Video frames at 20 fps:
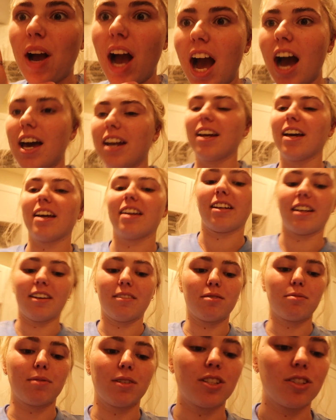good and it
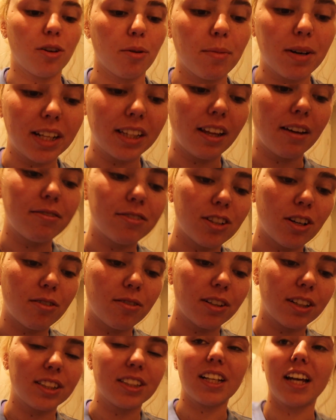gives me so many
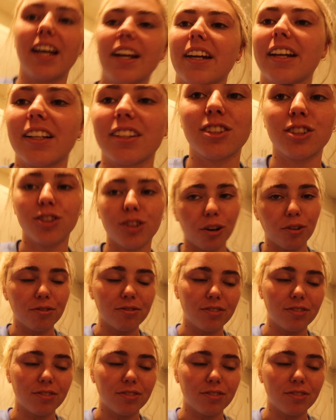leftovers and it's so